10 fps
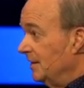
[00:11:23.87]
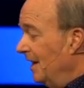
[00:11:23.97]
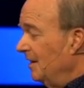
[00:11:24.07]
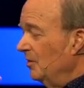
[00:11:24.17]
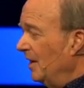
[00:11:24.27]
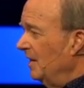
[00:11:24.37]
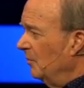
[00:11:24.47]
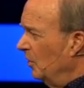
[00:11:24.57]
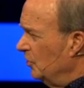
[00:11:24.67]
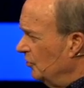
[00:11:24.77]
See, I didn't know
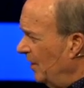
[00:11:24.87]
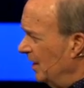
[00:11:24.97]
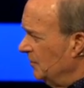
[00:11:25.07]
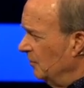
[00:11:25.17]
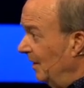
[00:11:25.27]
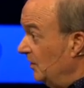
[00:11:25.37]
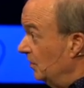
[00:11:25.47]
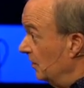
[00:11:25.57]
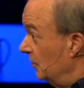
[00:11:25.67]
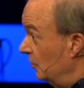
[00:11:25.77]
anything about
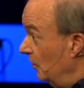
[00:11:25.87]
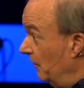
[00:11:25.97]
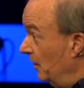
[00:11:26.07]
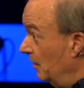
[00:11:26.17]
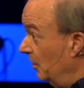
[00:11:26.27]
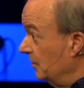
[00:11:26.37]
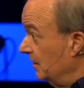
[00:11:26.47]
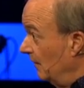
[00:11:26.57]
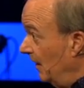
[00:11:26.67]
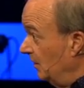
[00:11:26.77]
transformation. I just knew everything about
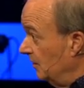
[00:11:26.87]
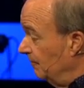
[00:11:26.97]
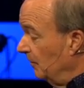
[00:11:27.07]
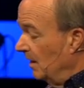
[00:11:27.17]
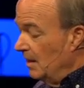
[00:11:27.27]
salvation.